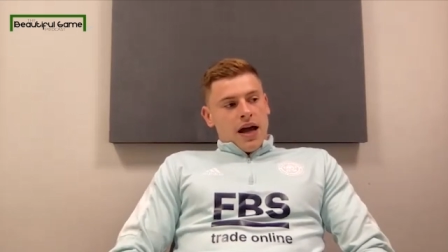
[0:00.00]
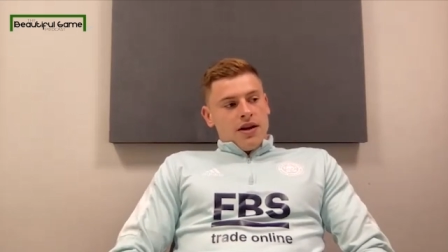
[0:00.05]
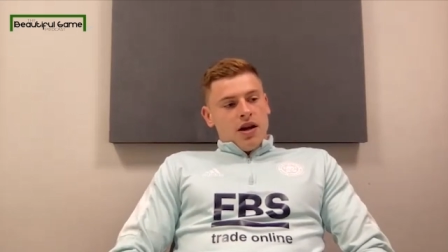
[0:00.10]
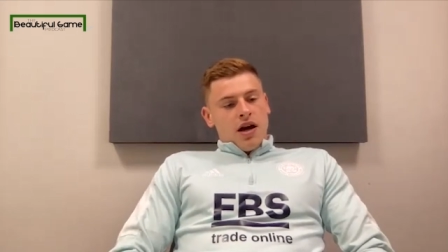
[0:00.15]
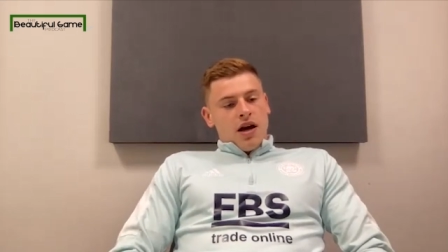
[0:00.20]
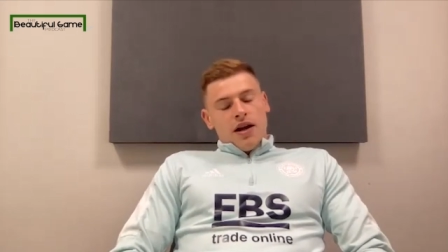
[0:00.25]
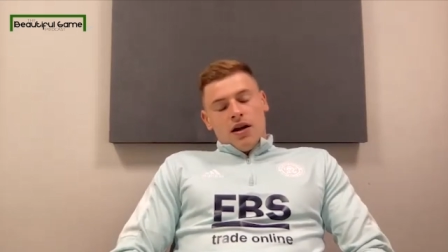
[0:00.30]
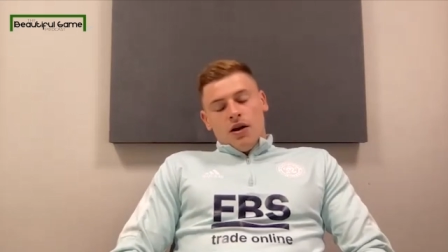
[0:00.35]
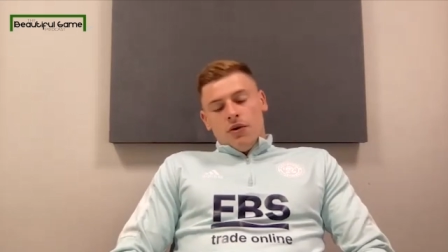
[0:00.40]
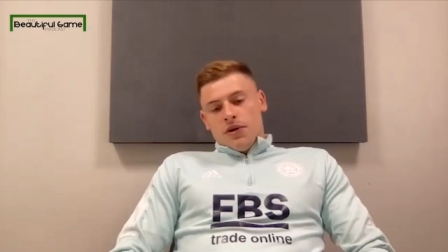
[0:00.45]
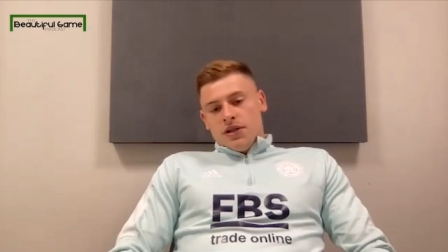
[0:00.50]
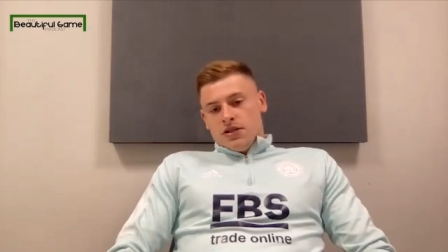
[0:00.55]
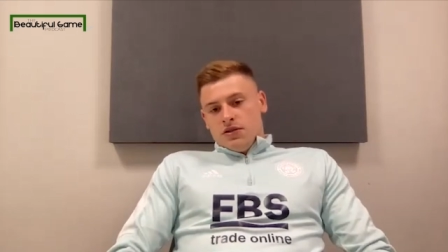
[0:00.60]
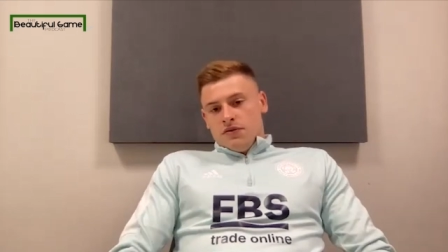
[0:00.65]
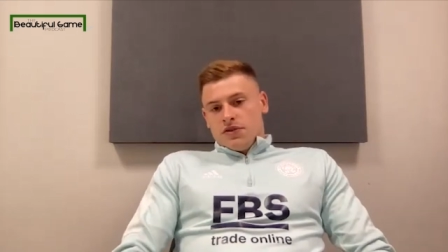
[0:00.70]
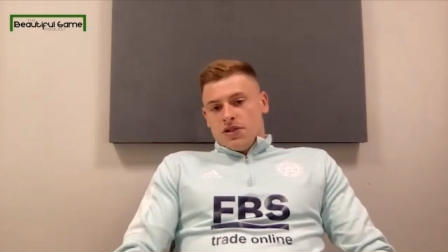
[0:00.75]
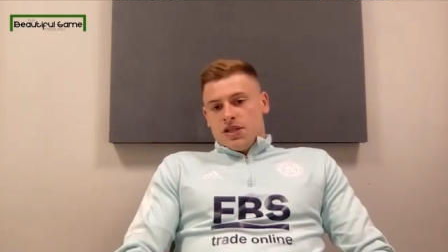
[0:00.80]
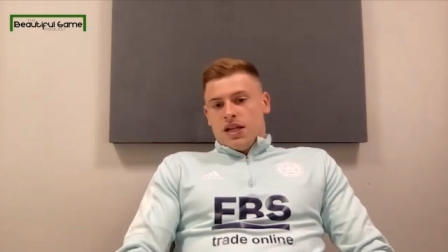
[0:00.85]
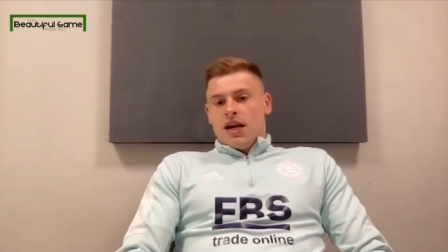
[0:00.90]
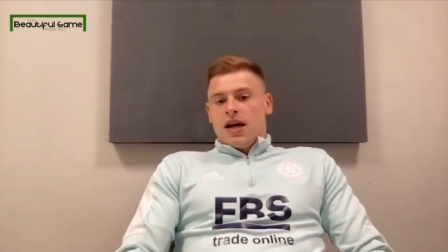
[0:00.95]
I know, I know
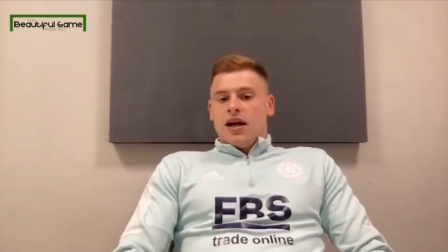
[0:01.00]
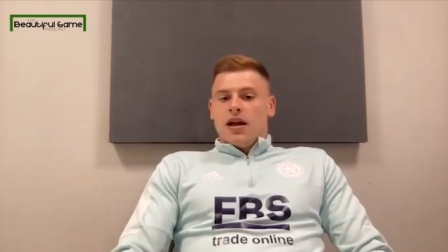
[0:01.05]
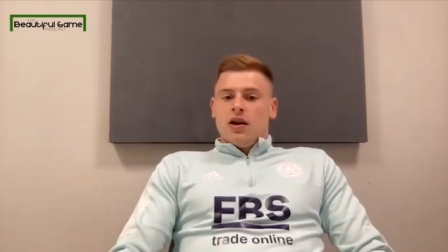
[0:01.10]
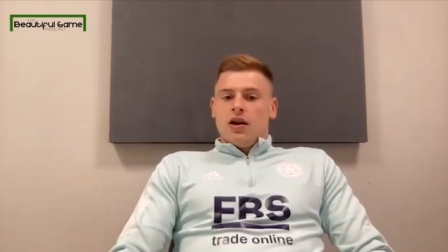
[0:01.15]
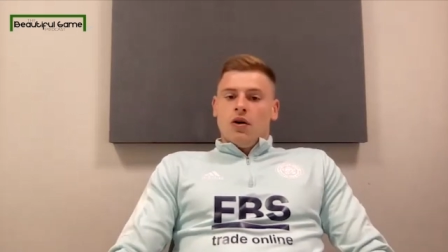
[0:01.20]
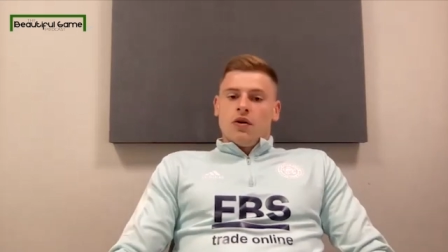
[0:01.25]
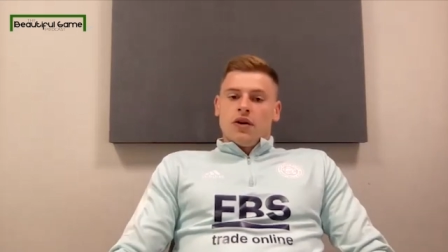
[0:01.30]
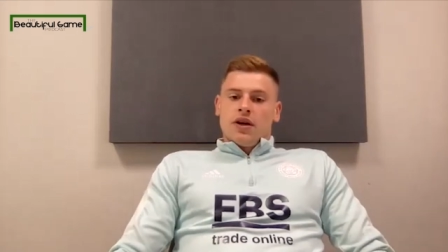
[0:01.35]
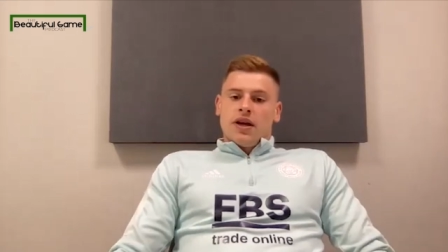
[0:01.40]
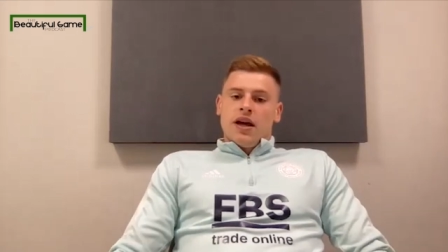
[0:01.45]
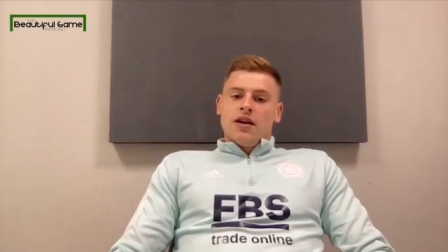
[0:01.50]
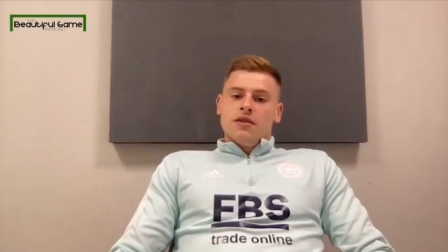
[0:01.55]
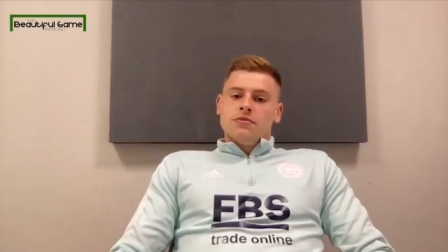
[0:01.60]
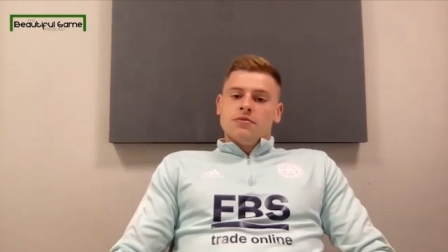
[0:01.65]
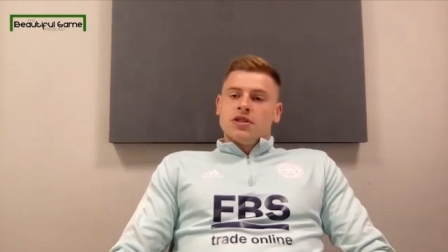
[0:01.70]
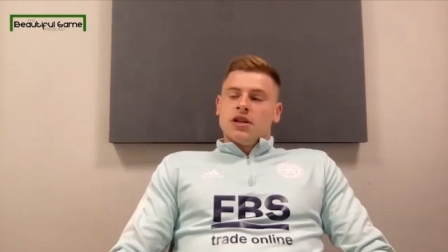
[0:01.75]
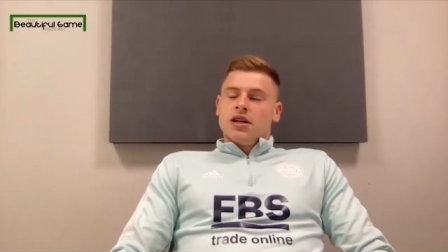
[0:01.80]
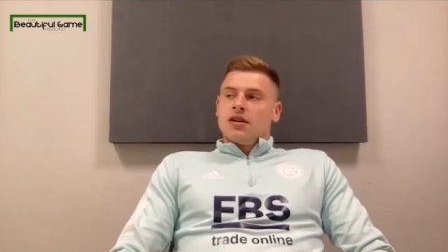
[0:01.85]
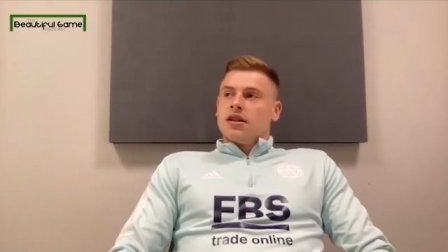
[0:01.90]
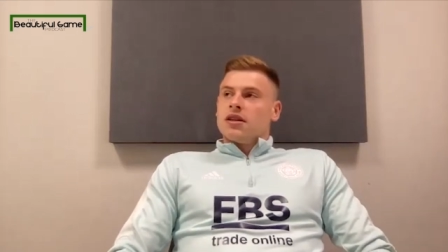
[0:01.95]
he's obviously had a lot of
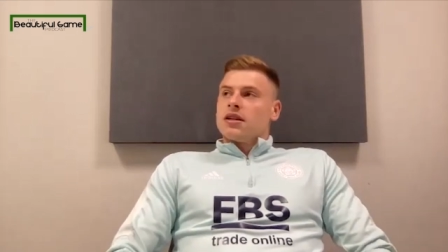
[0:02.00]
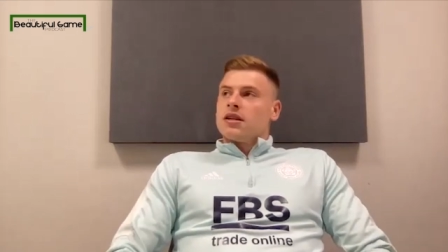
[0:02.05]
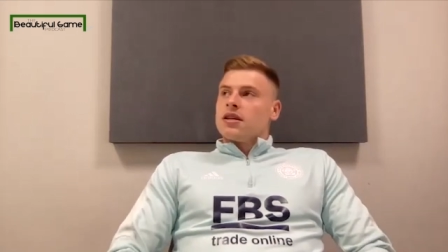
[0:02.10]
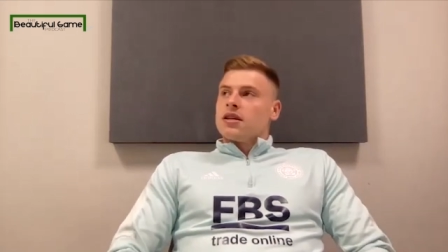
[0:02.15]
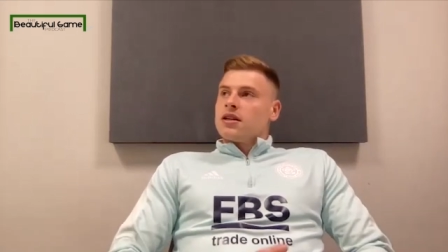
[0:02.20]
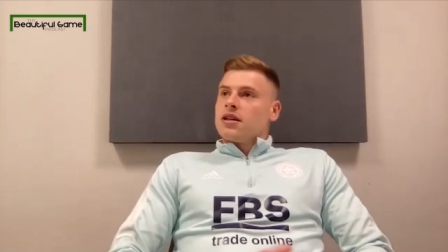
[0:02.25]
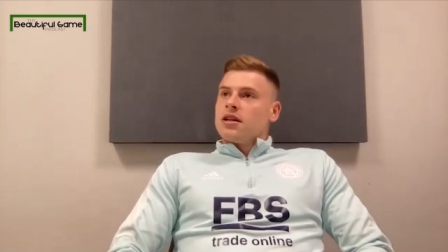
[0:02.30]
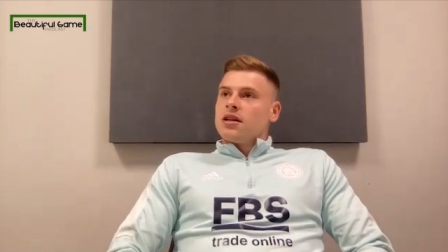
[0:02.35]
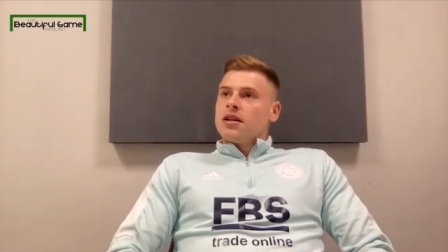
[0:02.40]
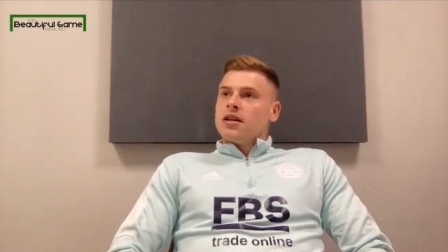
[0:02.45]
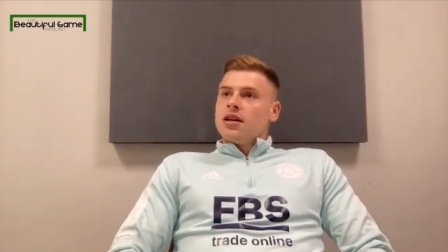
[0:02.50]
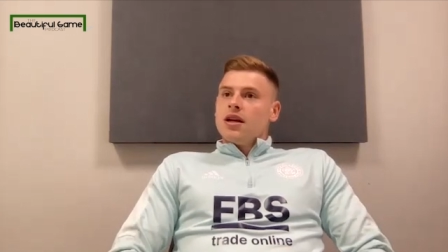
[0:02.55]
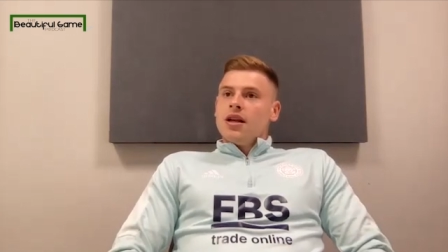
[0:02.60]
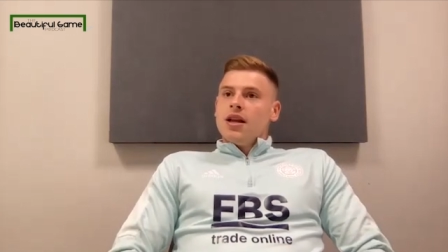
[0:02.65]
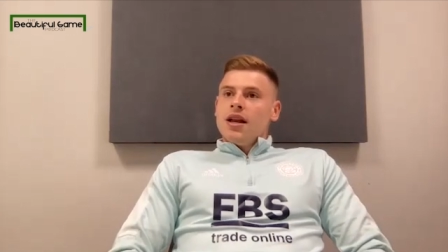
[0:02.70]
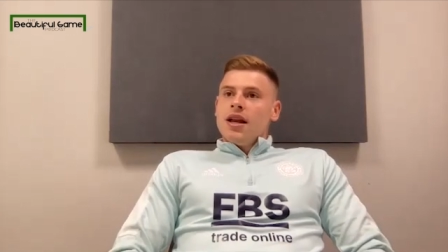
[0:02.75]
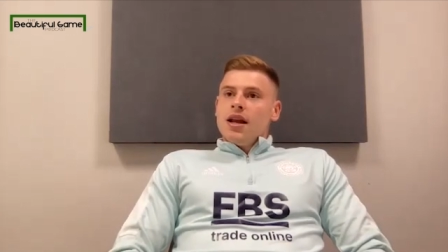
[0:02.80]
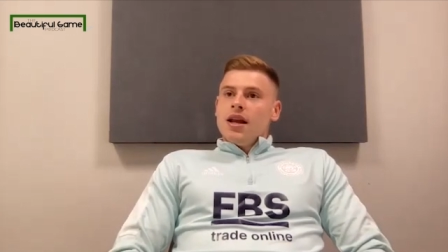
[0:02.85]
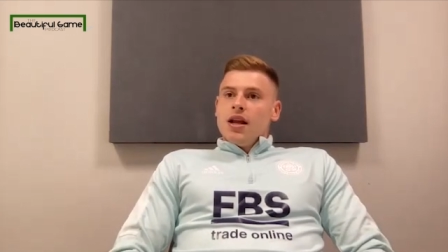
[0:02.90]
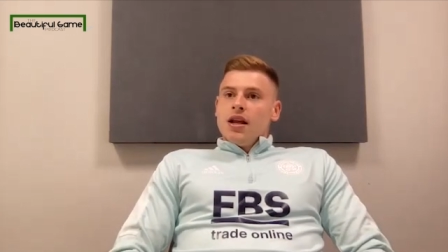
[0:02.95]
games, and I think
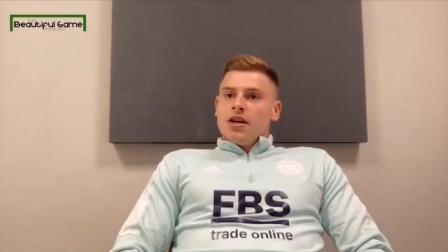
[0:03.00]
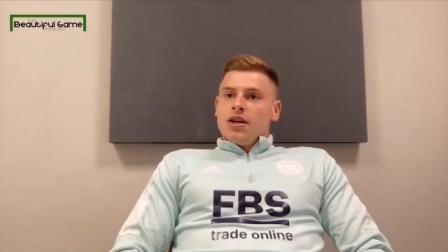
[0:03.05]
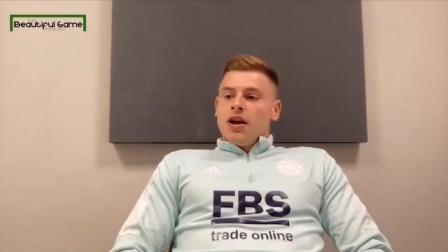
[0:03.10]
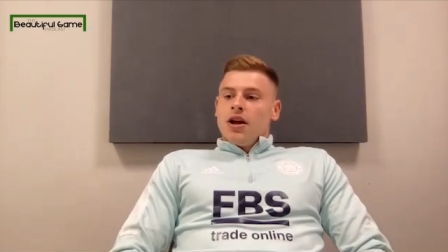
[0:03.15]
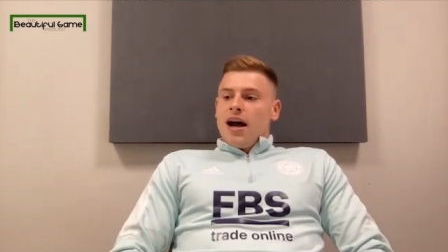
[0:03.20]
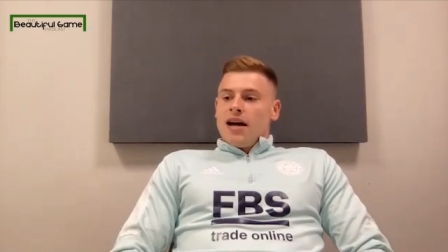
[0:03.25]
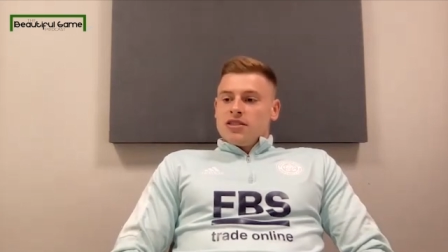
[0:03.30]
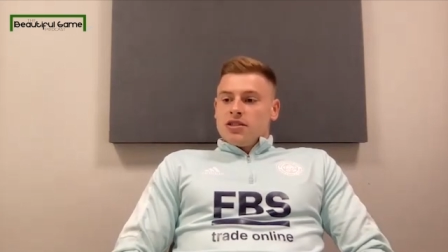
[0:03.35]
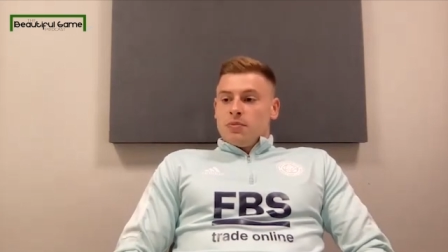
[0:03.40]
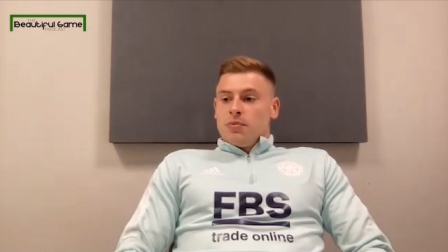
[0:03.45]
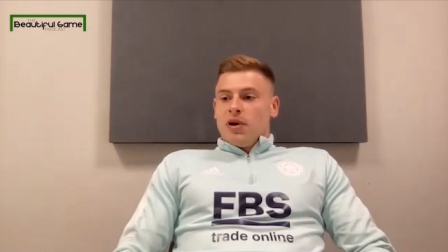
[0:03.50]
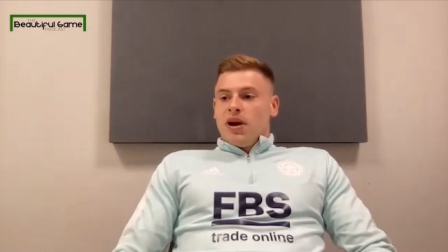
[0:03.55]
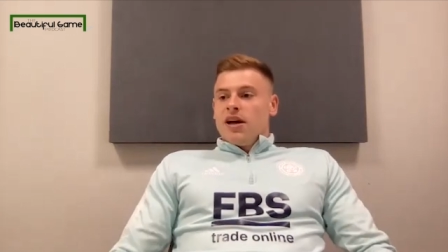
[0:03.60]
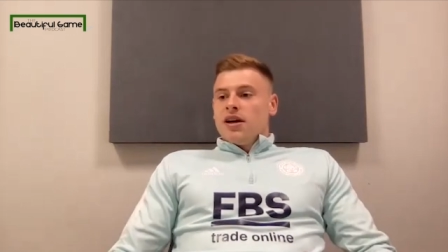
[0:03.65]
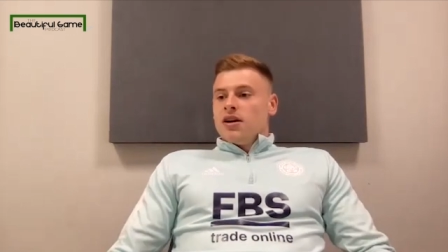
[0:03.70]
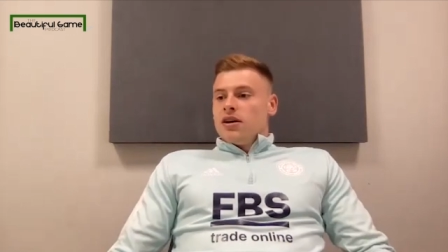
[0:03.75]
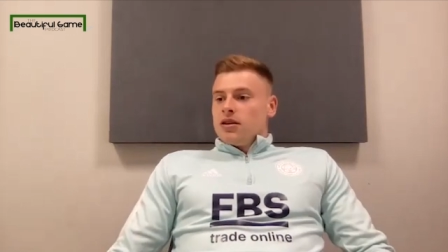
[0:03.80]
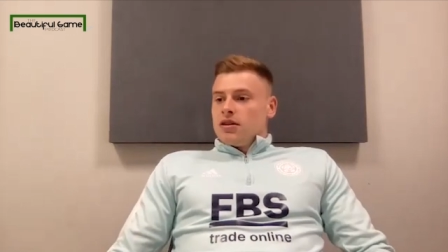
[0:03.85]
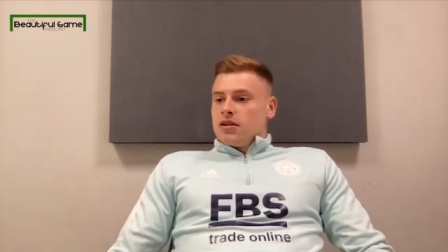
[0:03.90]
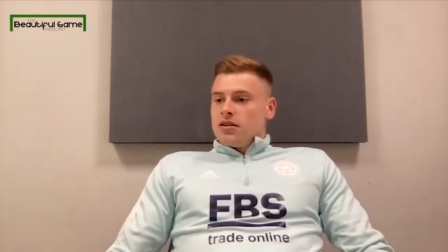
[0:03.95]
you know as a
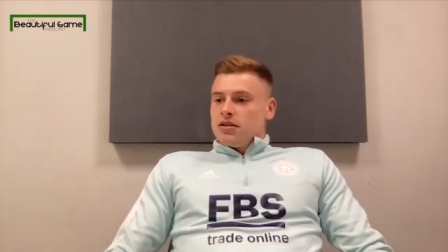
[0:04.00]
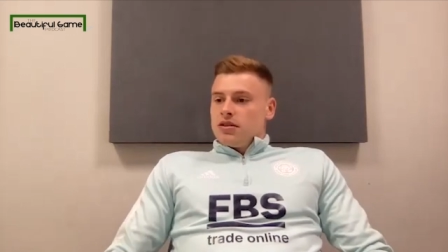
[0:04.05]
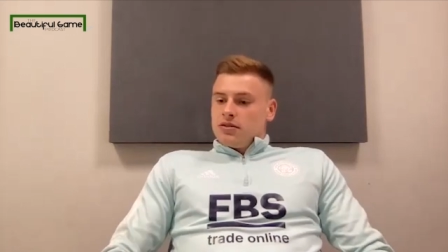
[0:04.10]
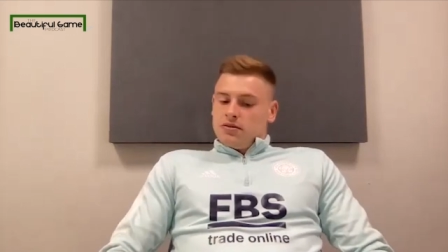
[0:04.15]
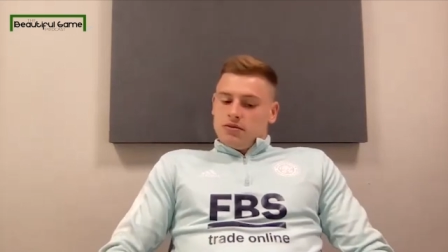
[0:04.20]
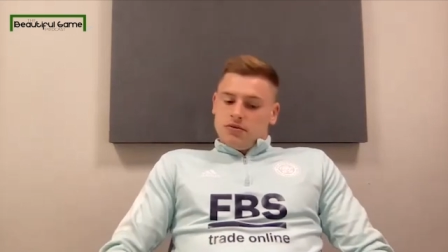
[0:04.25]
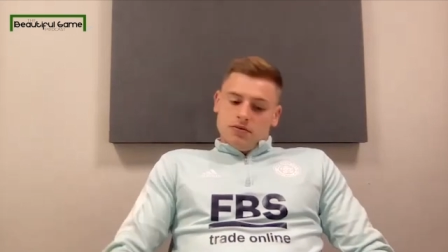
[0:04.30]
player,